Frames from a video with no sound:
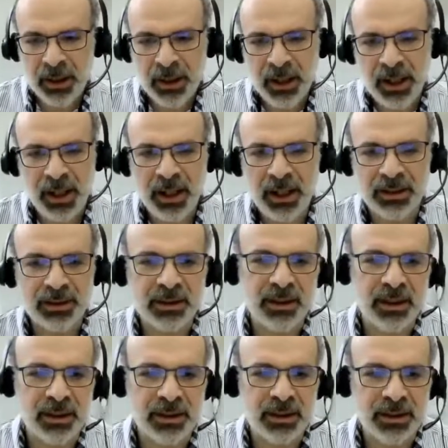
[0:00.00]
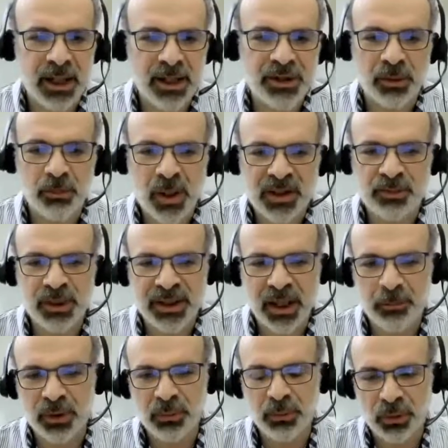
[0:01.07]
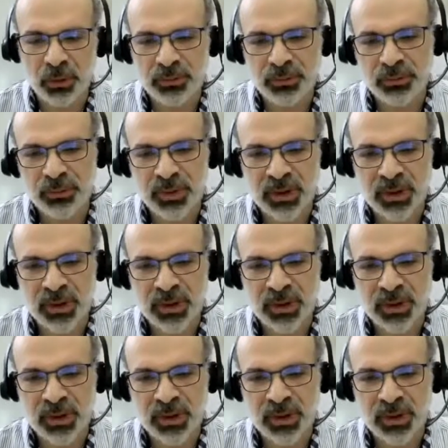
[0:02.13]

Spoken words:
And the ledger must be tamper-proof.